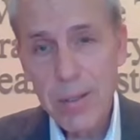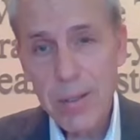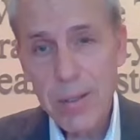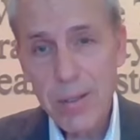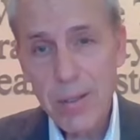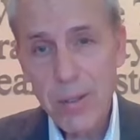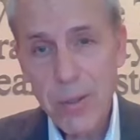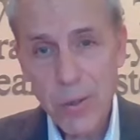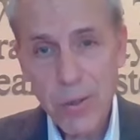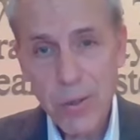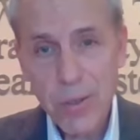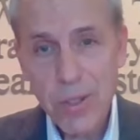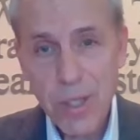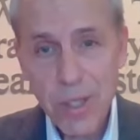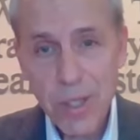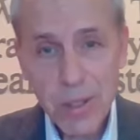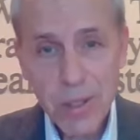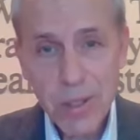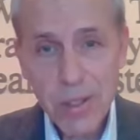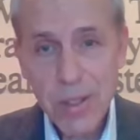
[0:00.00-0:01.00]
social
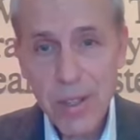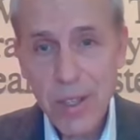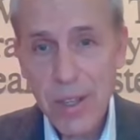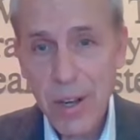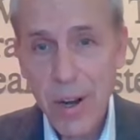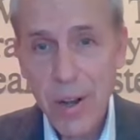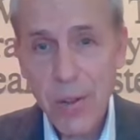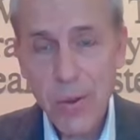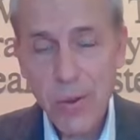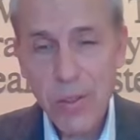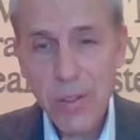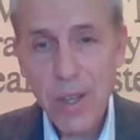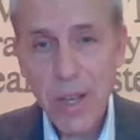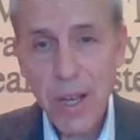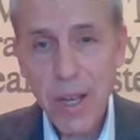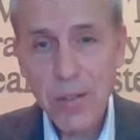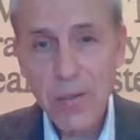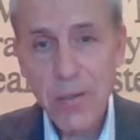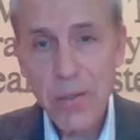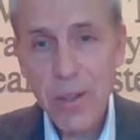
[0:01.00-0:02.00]
distancing, all those
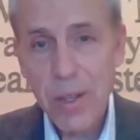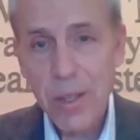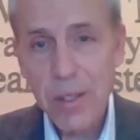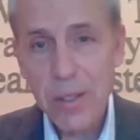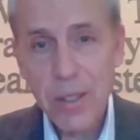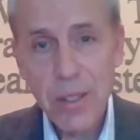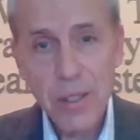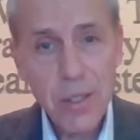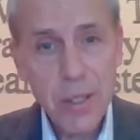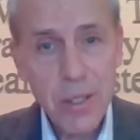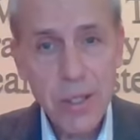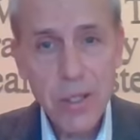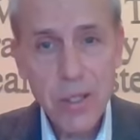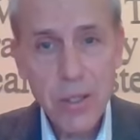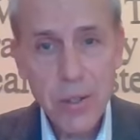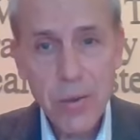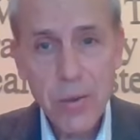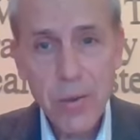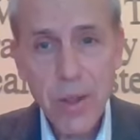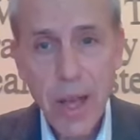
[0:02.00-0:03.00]
kinds of things. Continue
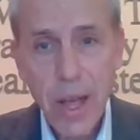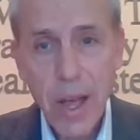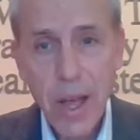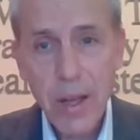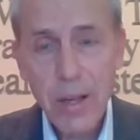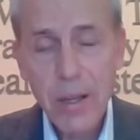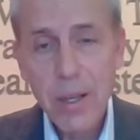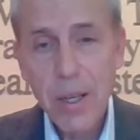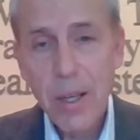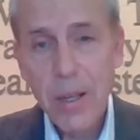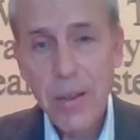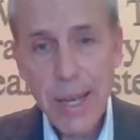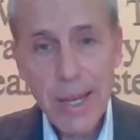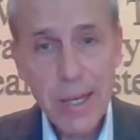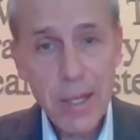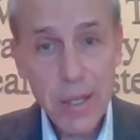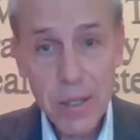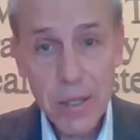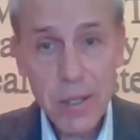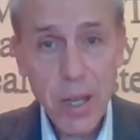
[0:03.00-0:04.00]
to do that.
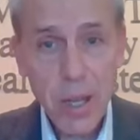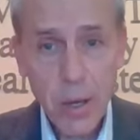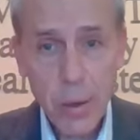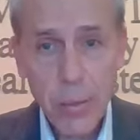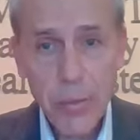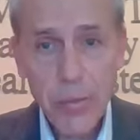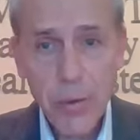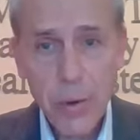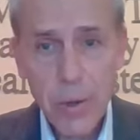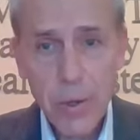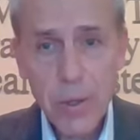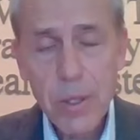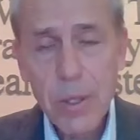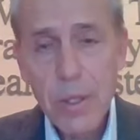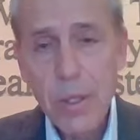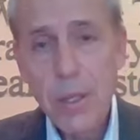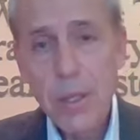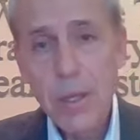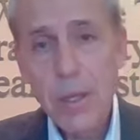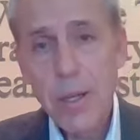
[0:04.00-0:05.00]
That is helpful.
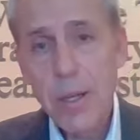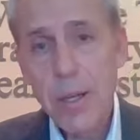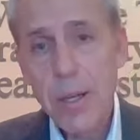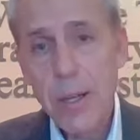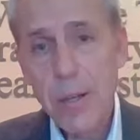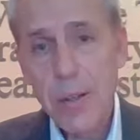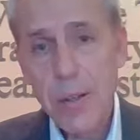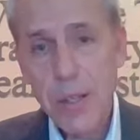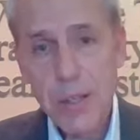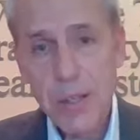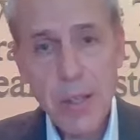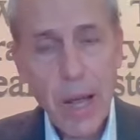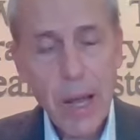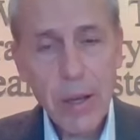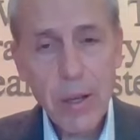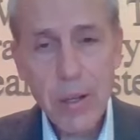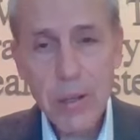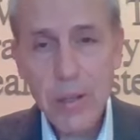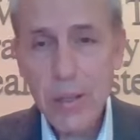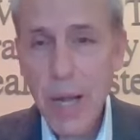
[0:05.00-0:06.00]
It is not
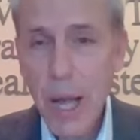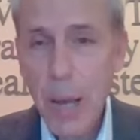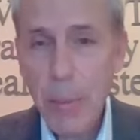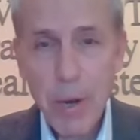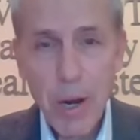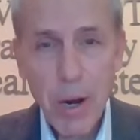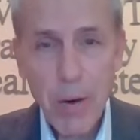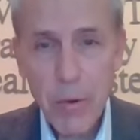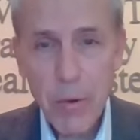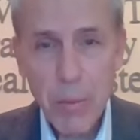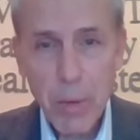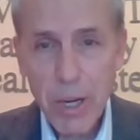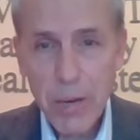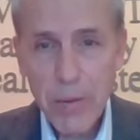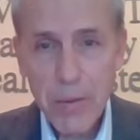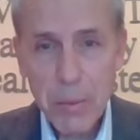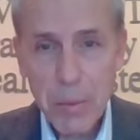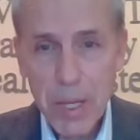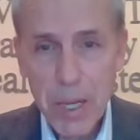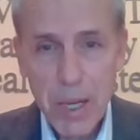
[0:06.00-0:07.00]
going to stop everybody
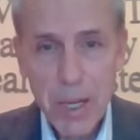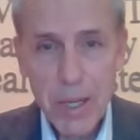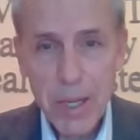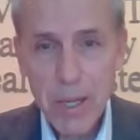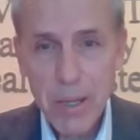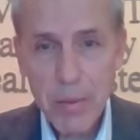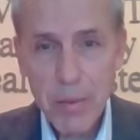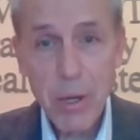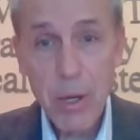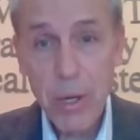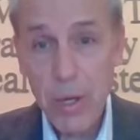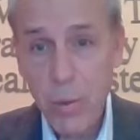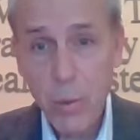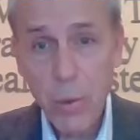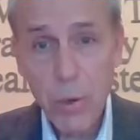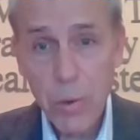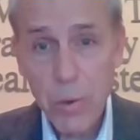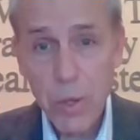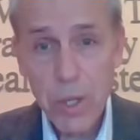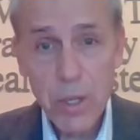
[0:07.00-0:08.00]
from getting it, but it
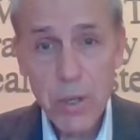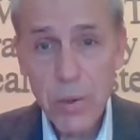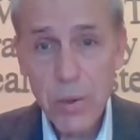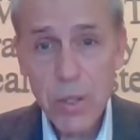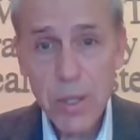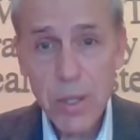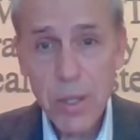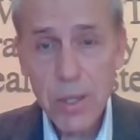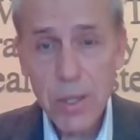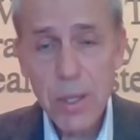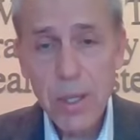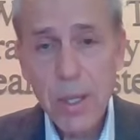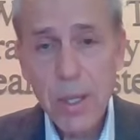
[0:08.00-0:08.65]
will reduce it.